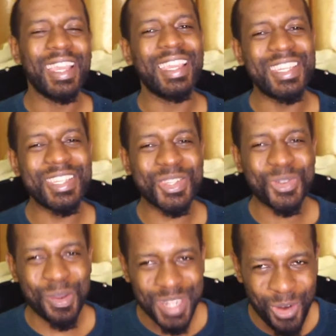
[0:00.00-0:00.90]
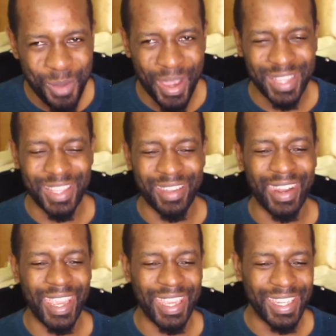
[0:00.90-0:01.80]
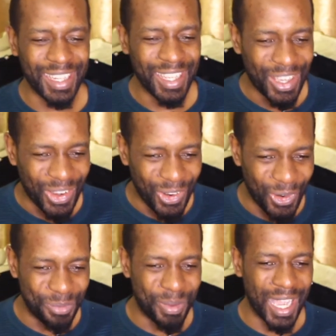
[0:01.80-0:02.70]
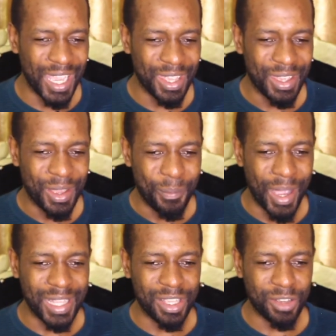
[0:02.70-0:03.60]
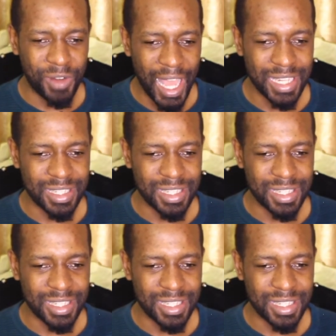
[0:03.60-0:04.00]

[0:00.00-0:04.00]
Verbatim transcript: is swept away by the rain or by, by the flood.